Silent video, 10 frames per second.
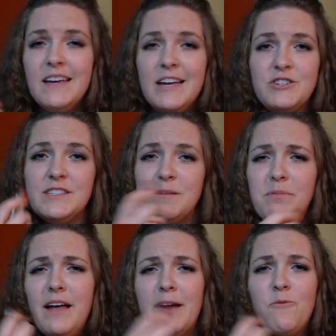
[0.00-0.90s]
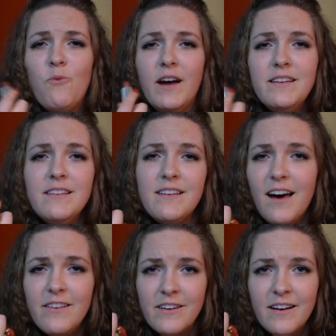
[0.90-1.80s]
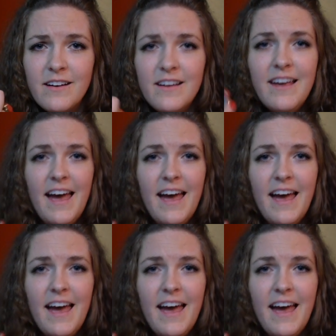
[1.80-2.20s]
and apply one color